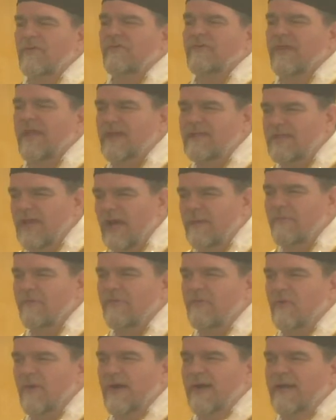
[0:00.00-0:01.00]
St. Thomas
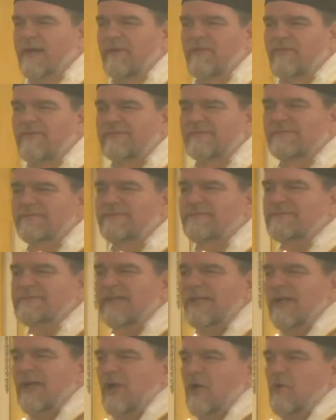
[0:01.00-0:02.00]
Aquinas.
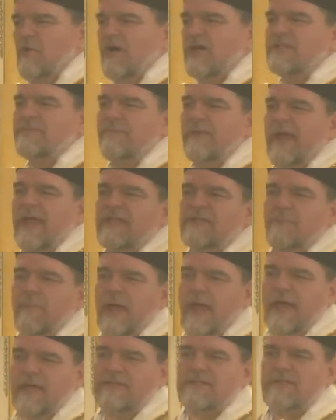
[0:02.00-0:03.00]
Who explains
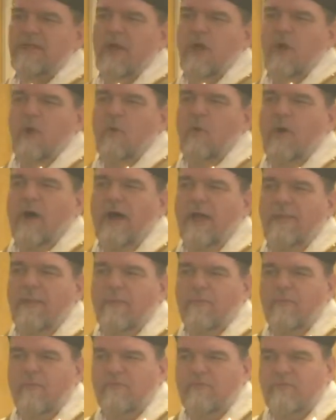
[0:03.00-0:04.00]
best why
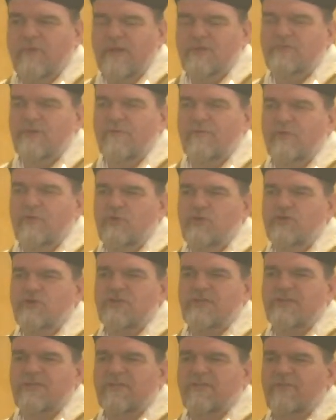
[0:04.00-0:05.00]
the French
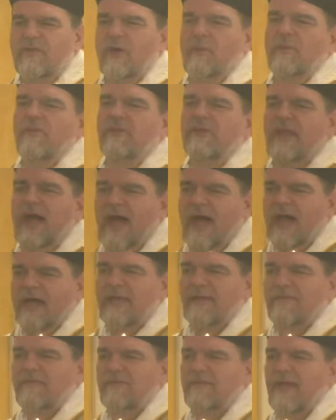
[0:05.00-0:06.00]
Revolution is filled with
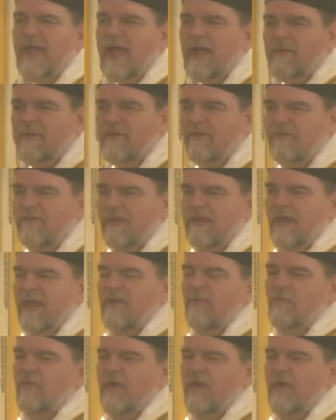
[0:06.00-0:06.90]
lies and heresy and